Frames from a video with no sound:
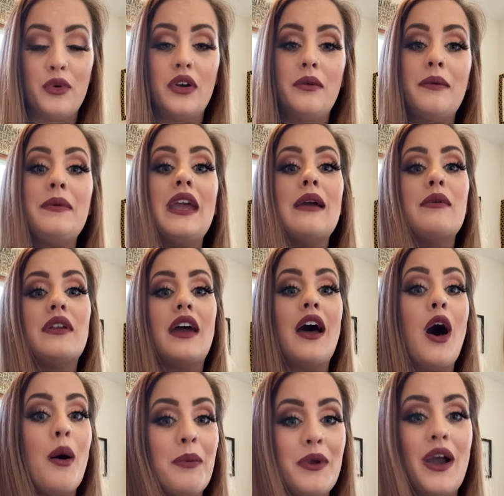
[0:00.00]
will be able to
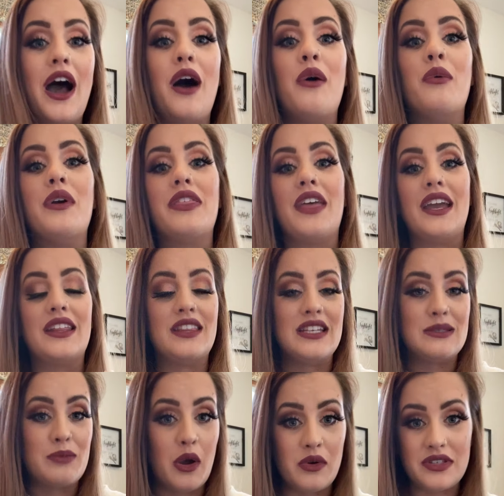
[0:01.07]
help you out with like
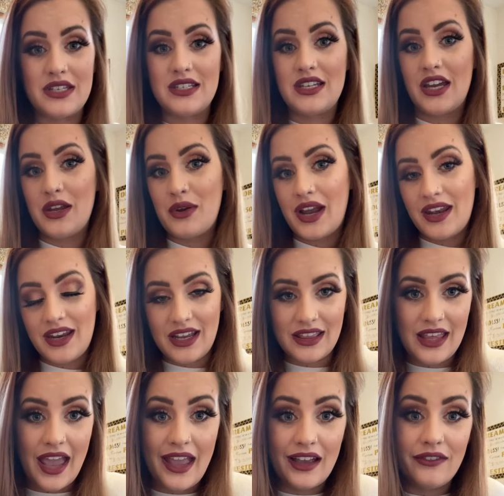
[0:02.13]
these posts until you kind of
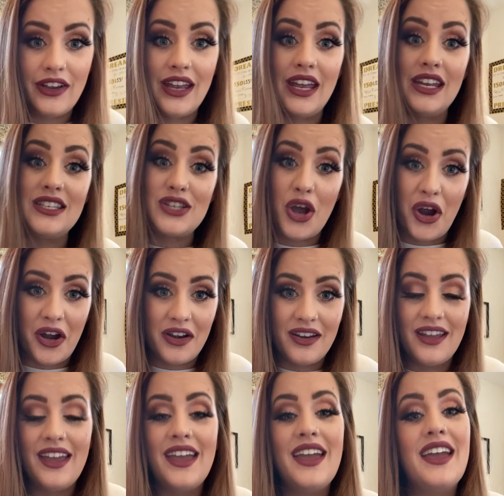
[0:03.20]
get the hang of it. It's hard.